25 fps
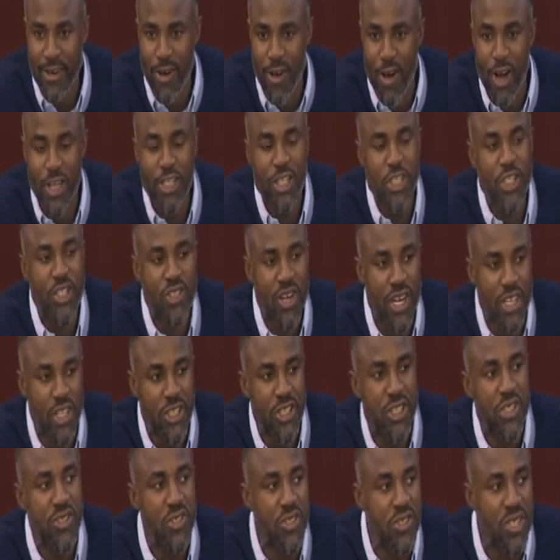or the
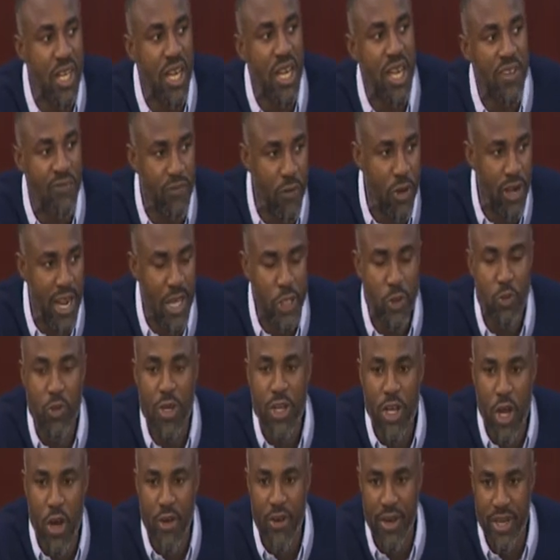traditional telephone as
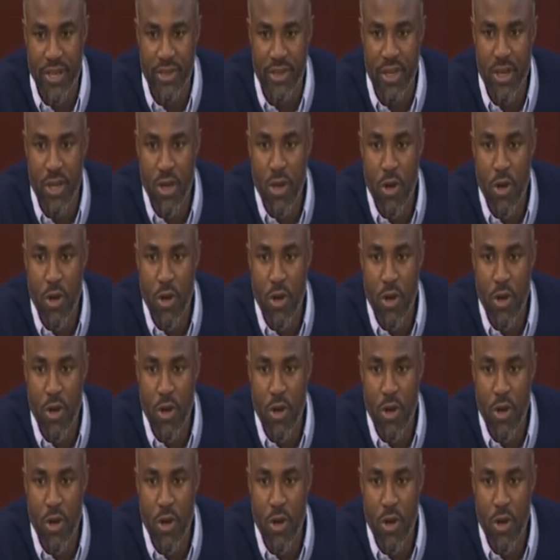we know it,